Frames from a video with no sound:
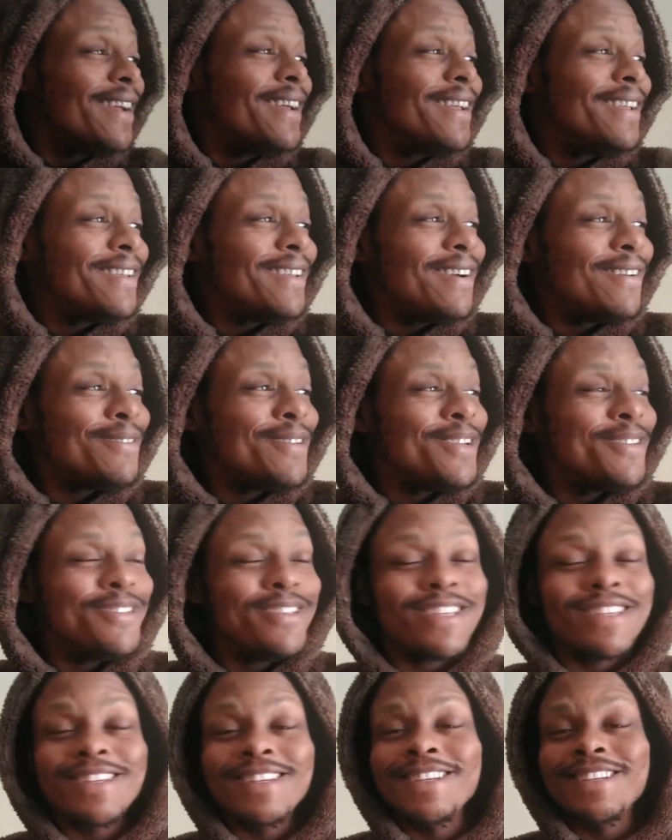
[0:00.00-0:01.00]
I'm
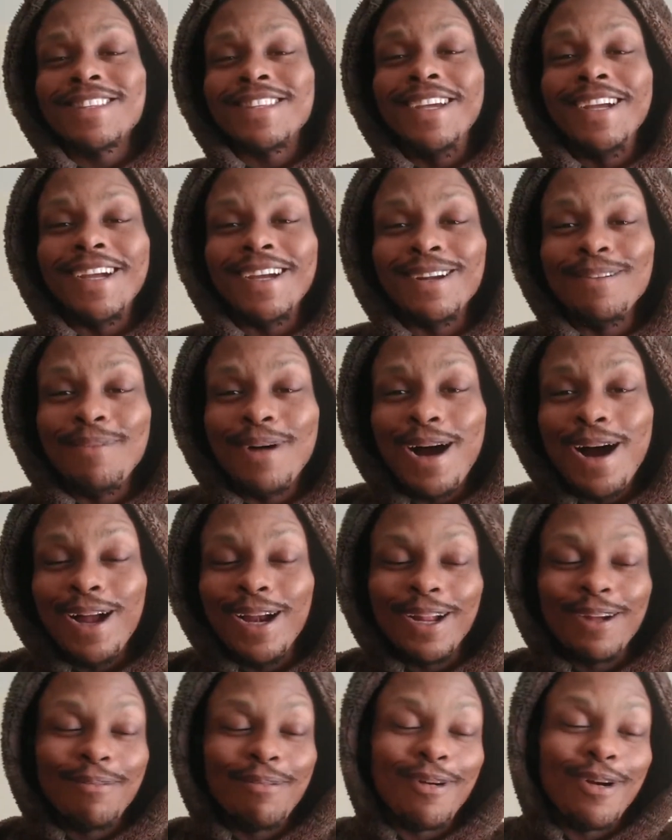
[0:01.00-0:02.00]
just, just thinking
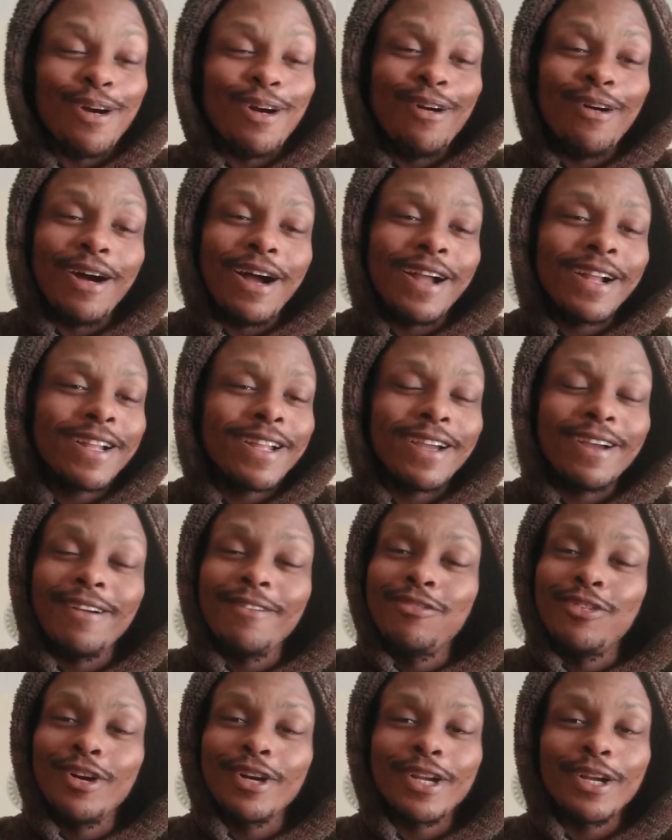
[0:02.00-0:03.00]
about it, bro. I
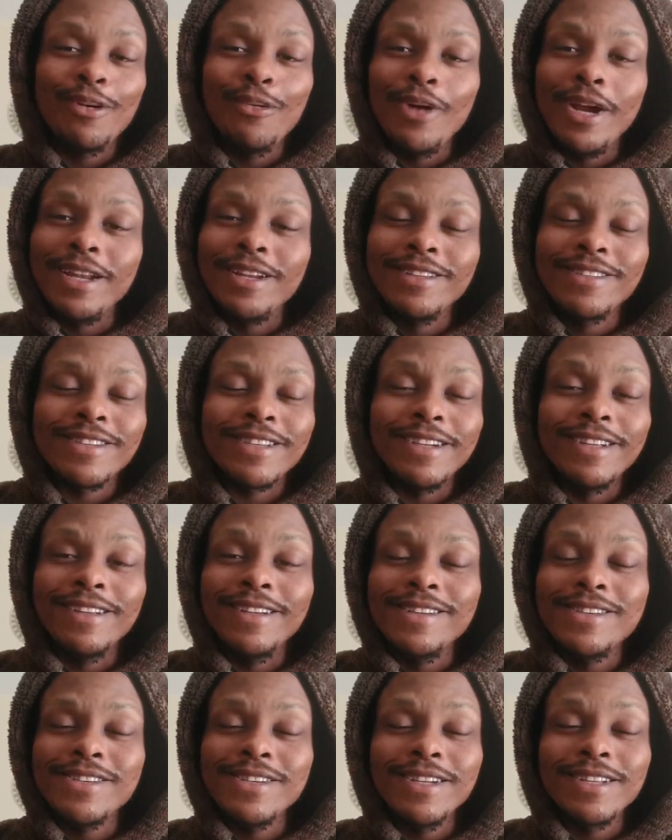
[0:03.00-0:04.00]
can't fucking wait to see
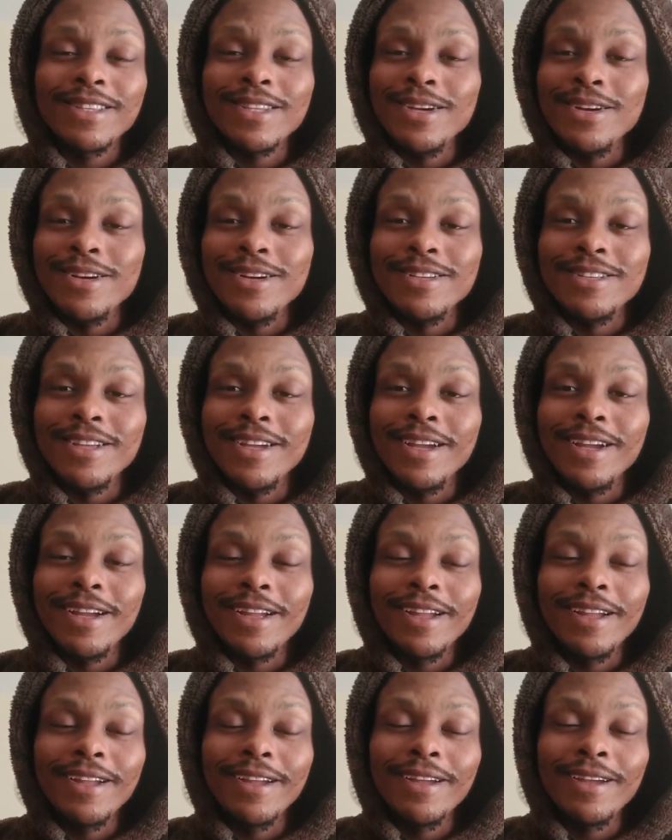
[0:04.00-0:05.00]
this shit Thursday
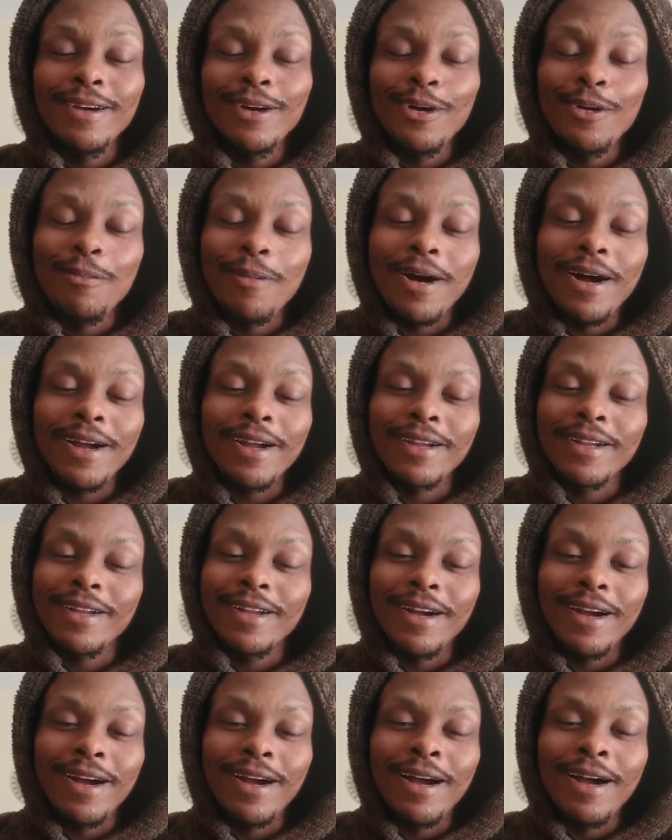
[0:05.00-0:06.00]
again. Oh my
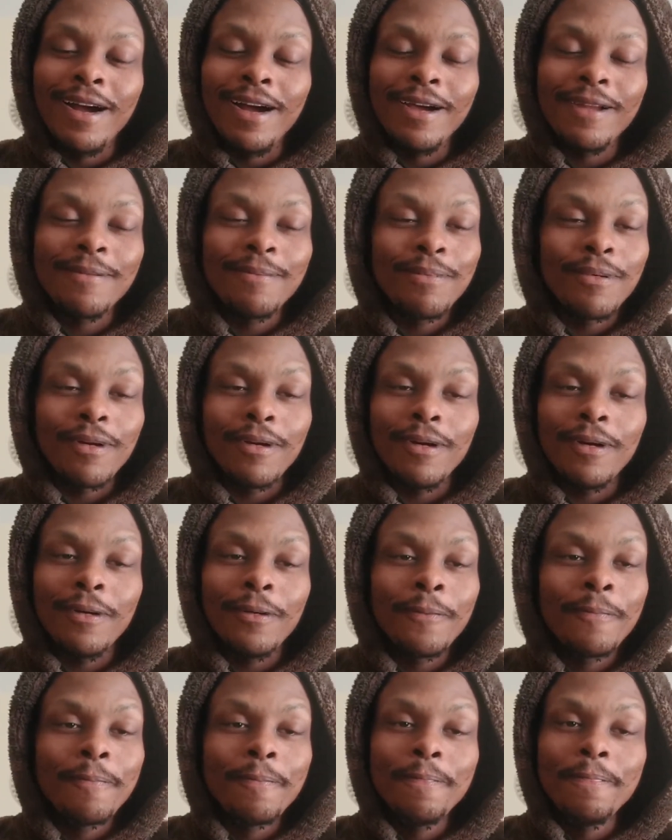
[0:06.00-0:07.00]
god,
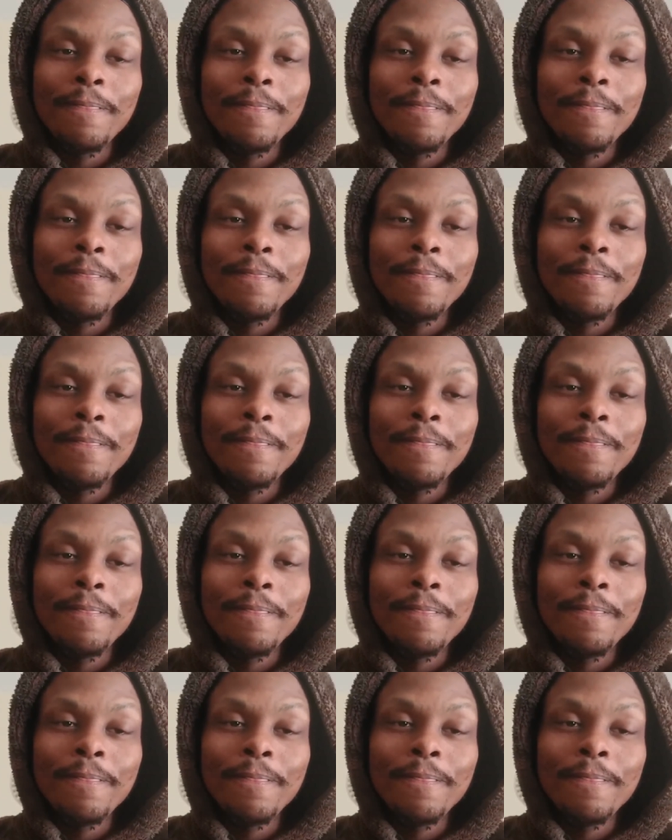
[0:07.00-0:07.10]
bro.